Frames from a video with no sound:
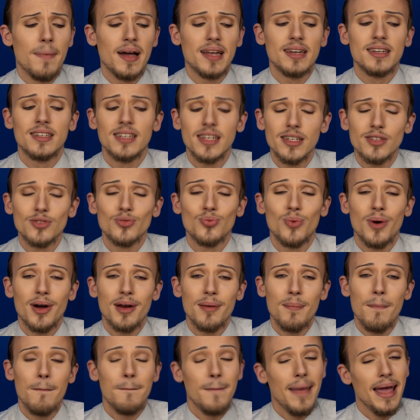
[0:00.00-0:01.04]
but this
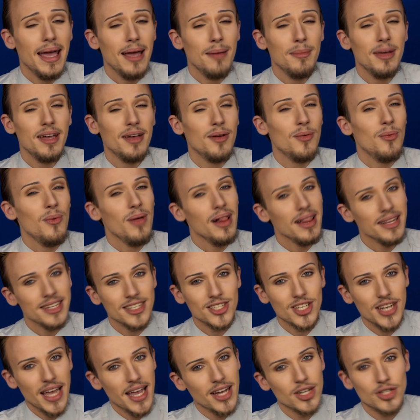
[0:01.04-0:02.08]
one maybe will
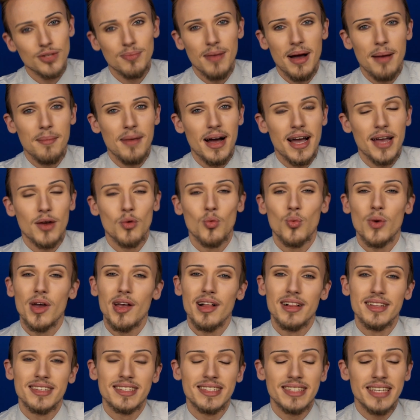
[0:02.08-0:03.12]
change my mind.
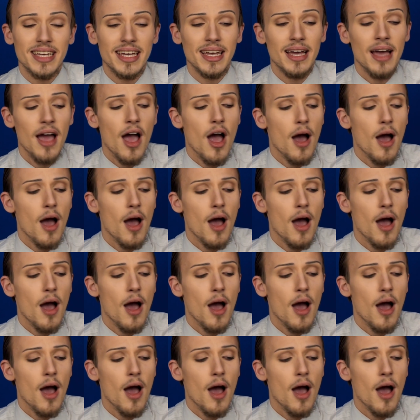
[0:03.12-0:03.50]
We'll see.